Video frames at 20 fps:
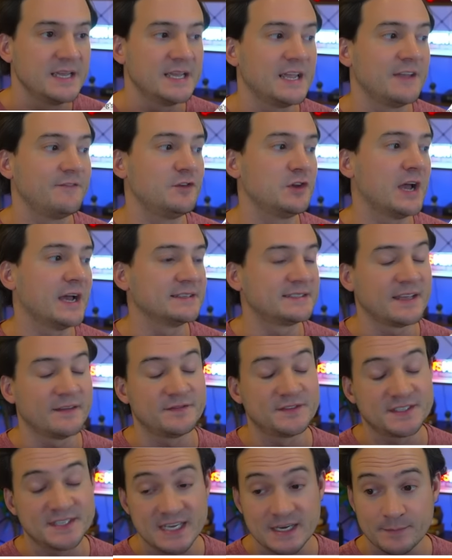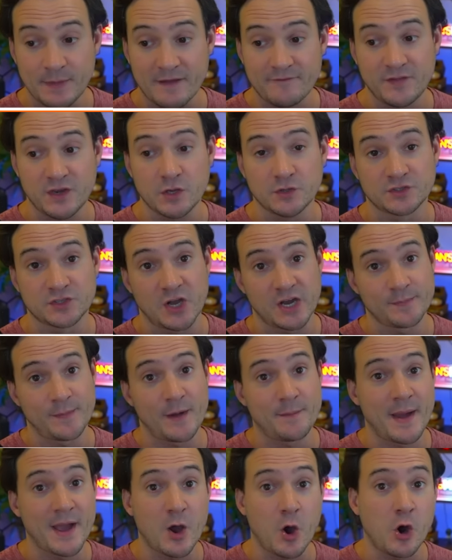If you guys have seen my videos talking
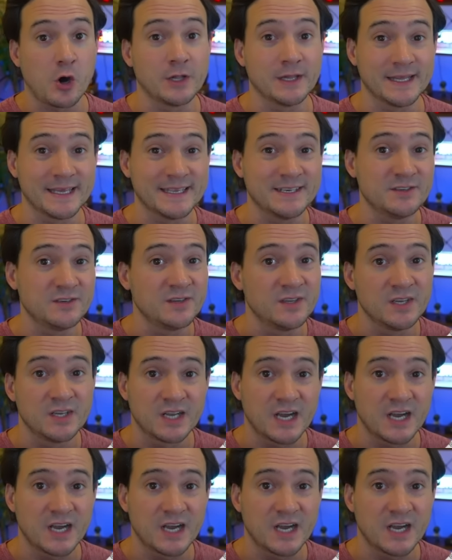about my all-in